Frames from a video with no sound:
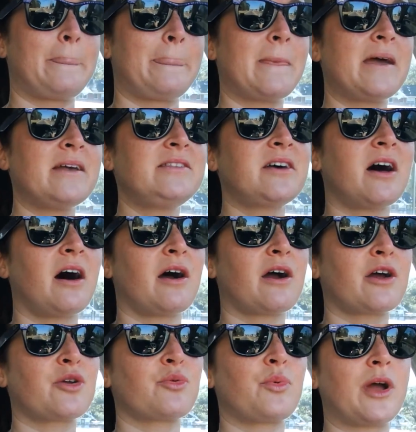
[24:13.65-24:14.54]
it's
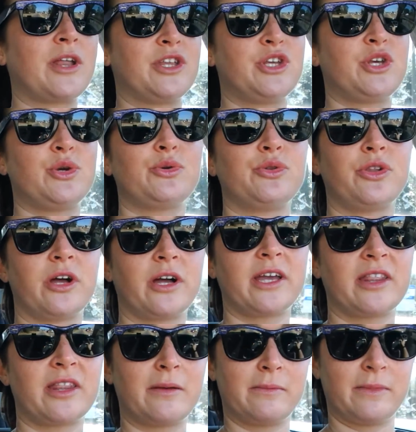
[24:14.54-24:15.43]
hard when you
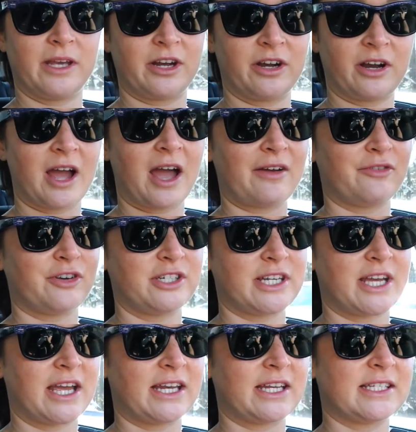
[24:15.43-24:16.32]
look in the mirror every
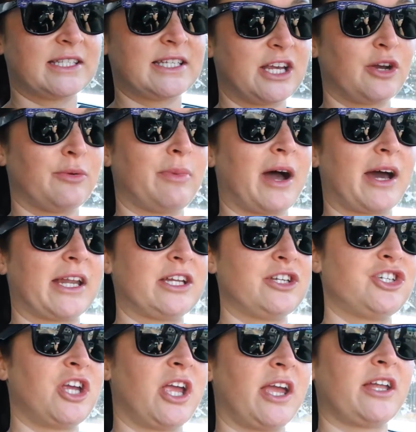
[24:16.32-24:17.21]
day to see your body
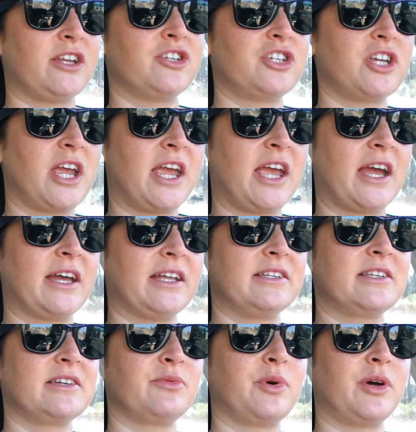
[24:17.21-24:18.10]
change,
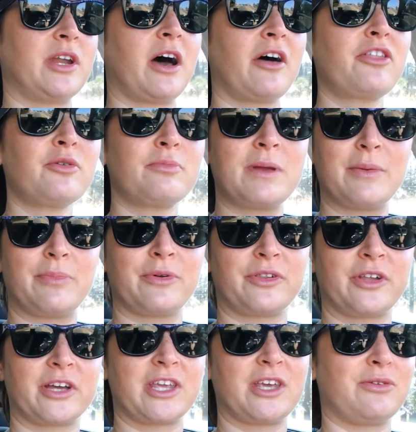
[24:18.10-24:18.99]
and when other people
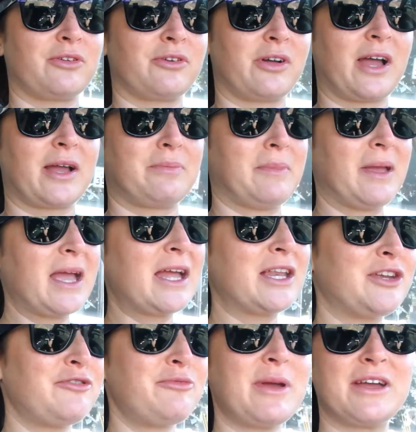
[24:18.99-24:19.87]
look at you, they're like,
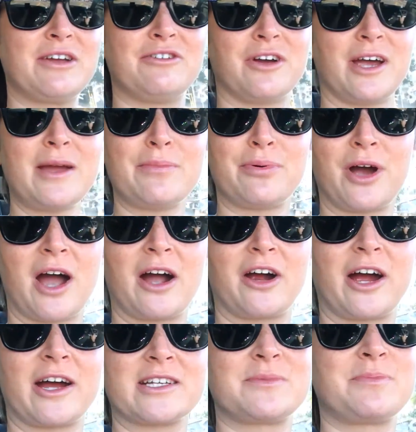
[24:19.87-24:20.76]
man, you've made great
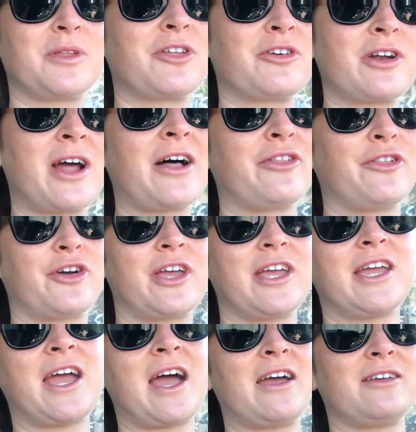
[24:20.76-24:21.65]
progress, but they're not
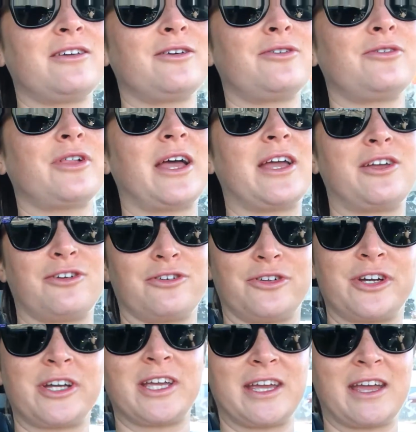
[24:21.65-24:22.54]
looking at you like you're
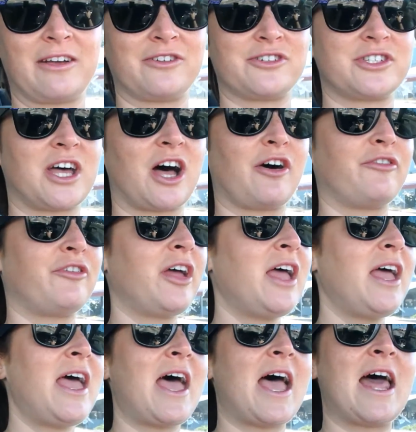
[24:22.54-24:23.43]
looking at yourself.
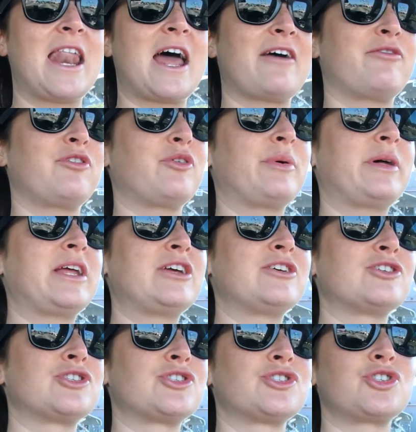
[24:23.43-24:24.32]
And everybody
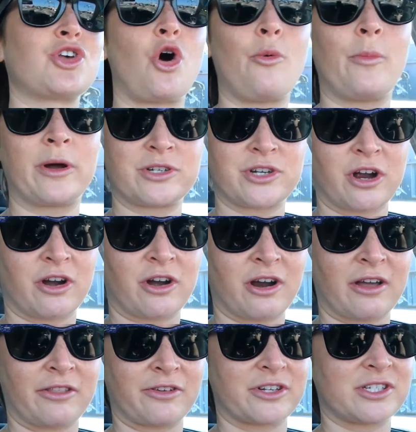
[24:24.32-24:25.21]
is so much
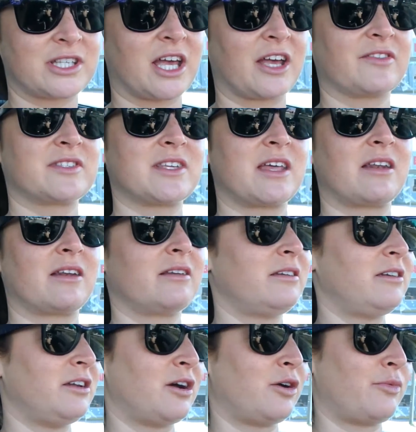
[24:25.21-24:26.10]
harder on themselves than,
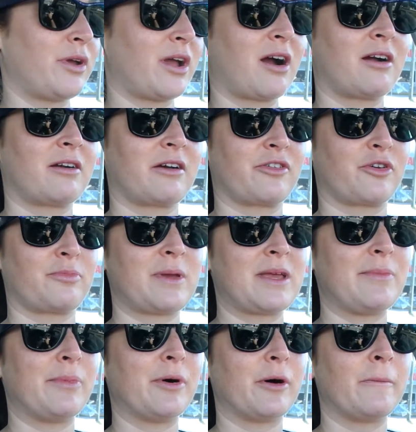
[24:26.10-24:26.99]
you know, we are on other
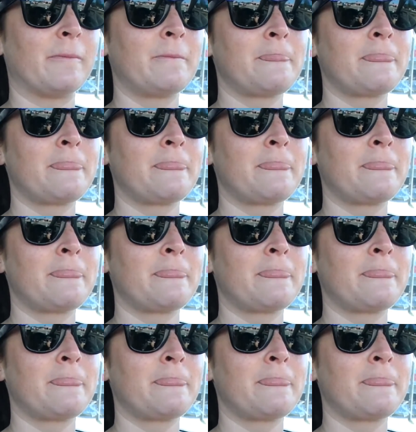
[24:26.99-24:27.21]
people,